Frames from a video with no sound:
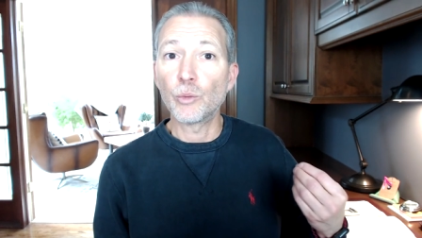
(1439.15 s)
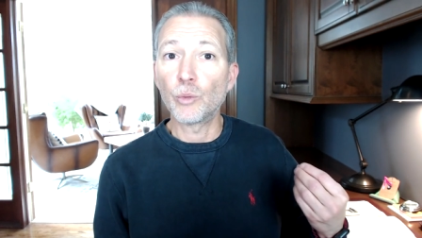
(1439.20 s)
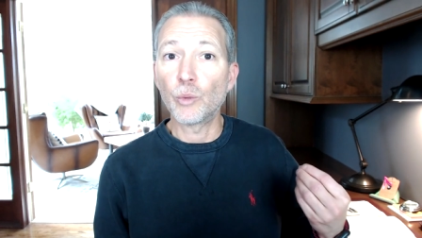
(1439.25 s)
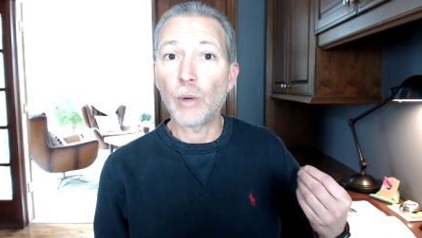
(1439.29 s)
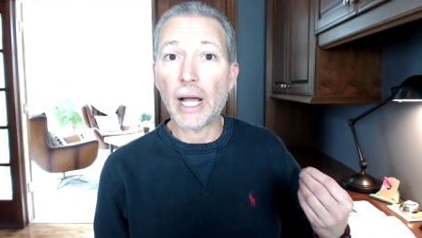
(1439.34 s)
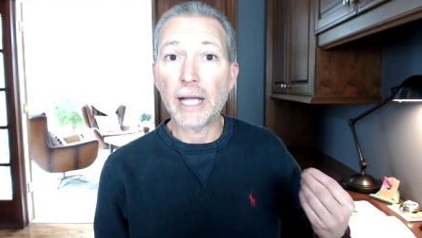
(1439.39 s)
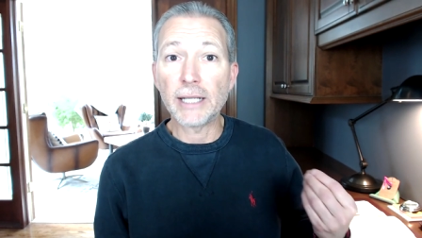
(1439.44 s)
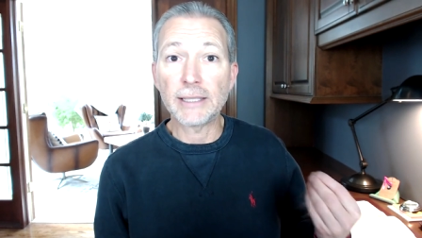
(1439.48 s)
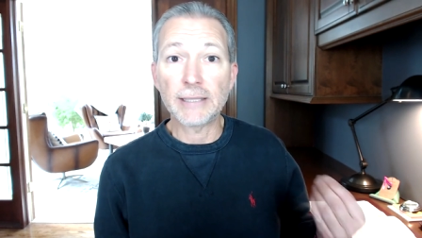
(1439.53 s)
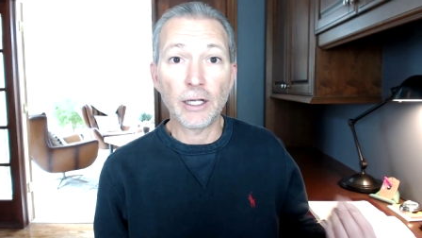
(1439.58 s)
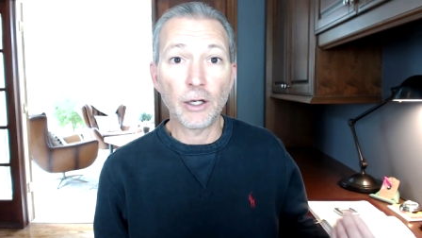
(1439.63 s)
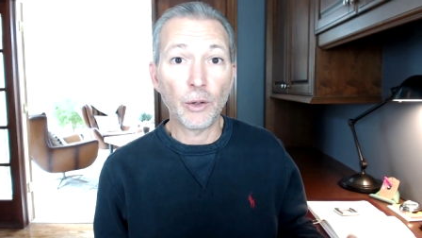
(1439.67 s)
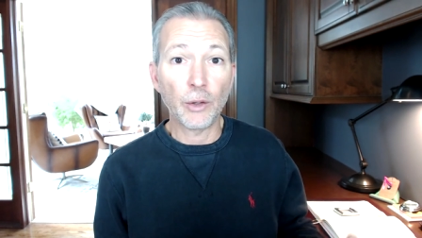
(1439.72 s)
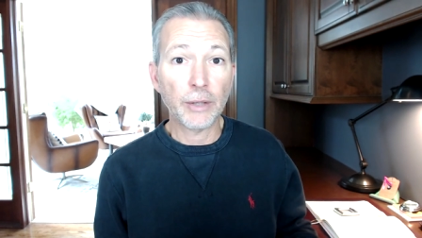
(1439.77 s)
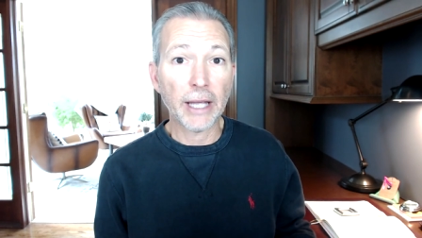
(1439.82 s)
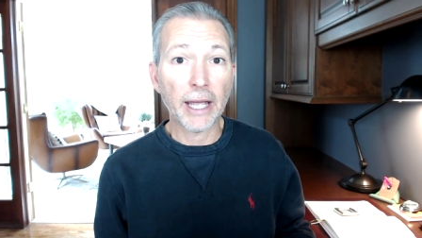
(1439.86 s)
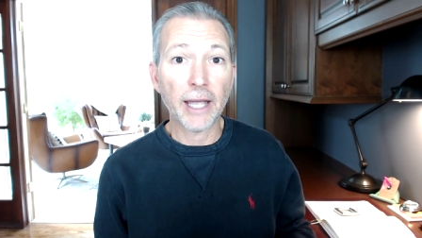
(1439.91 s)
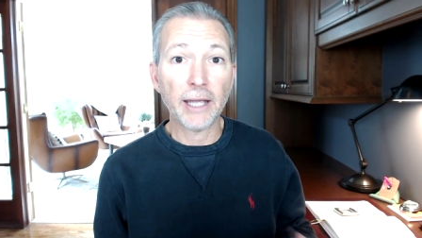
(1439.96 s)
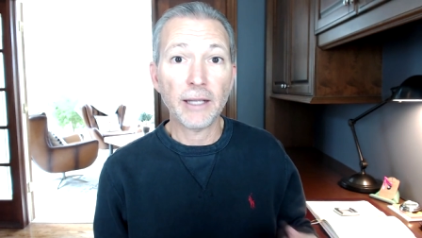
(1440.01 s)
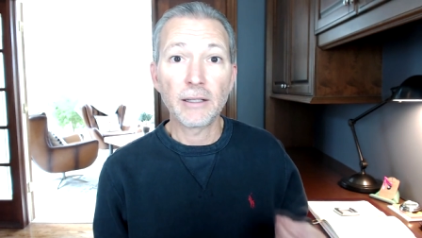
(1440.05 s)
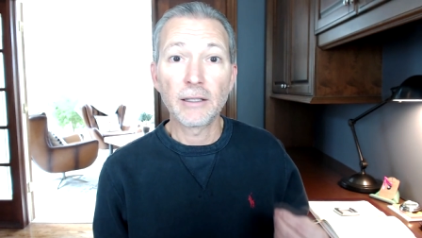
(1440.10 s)
I said,
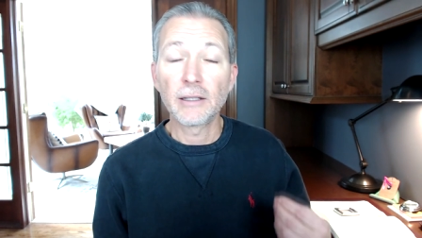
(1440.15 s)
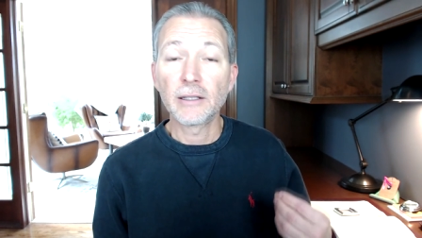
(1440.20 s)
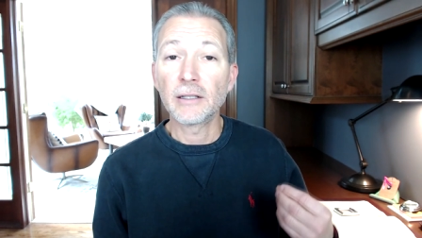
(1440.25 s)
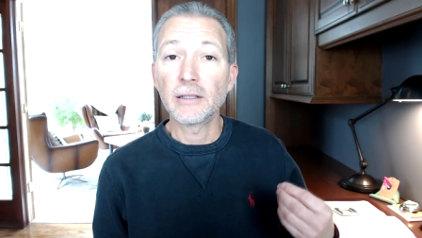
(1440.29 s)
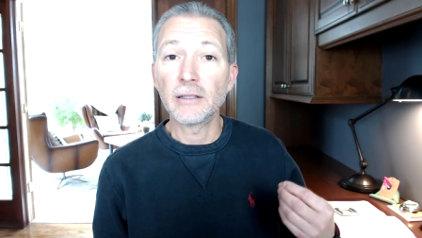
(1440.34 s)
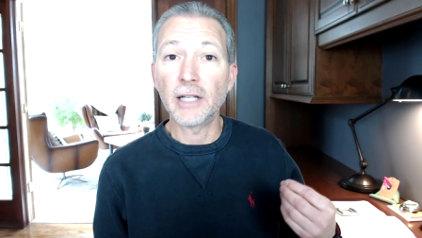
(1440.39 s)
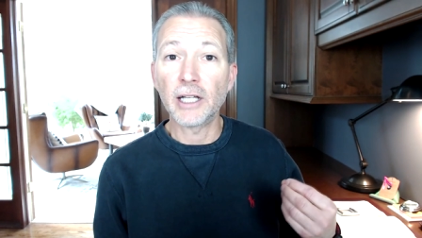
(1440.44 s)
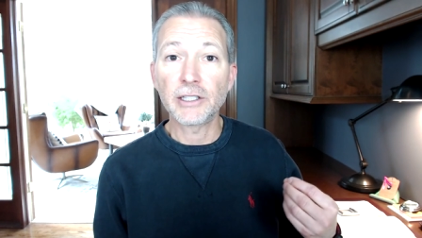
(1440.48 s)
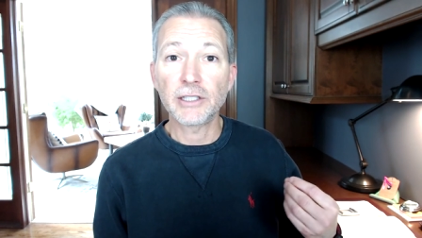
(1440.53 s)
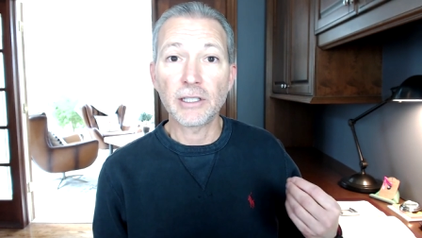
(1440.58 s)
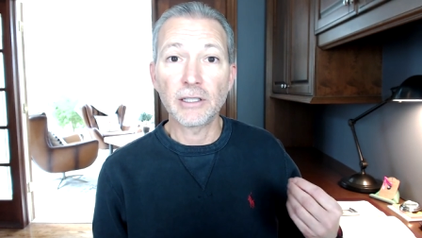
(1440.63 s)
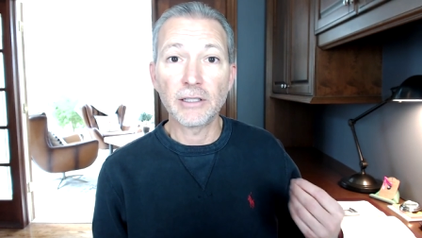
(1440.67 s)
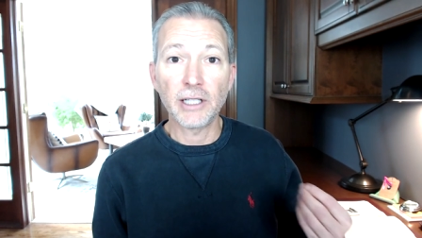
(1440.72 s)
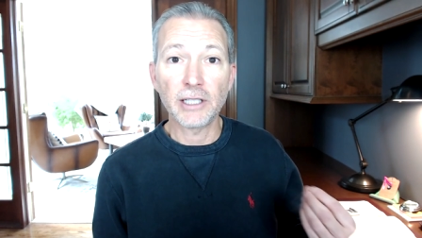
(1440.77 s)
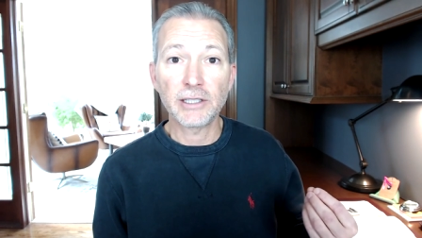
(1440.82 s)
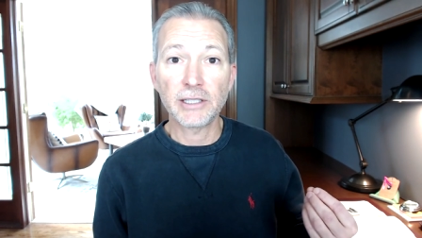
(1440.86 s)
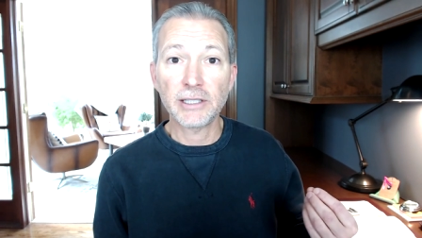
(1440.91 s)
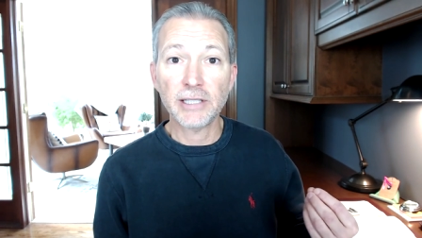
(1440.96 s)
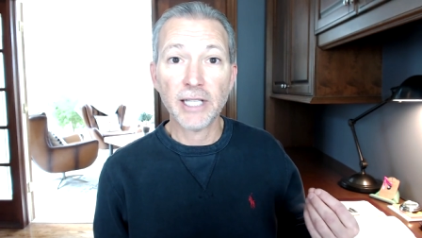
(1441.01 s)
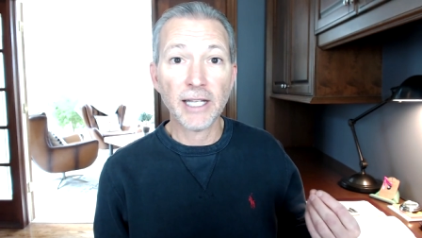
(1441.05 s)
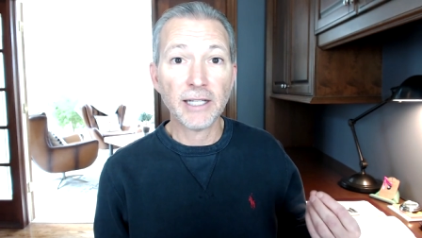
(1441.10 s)
okay, Let's, let's
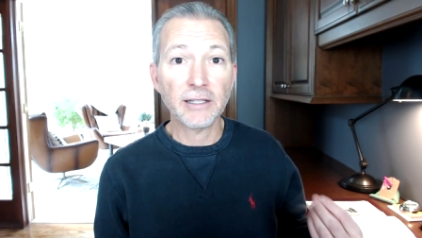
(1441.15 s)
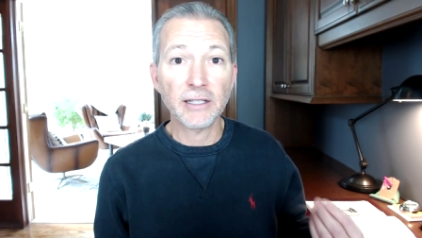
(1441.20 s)
take